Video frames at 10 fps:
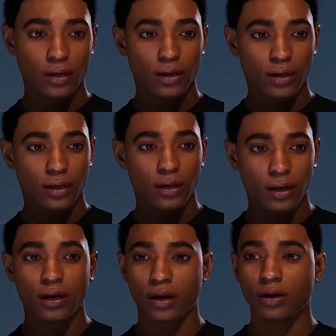though, thank you
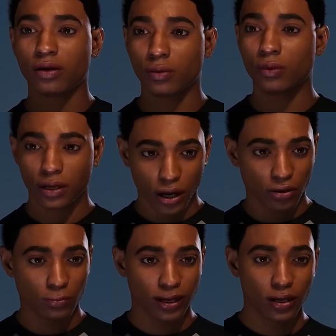guys for watching. If you
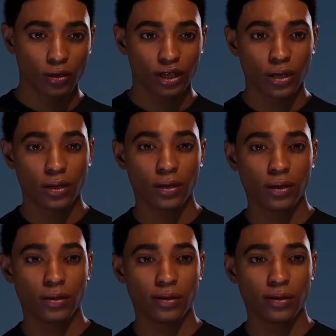did enjoy, make sure to leave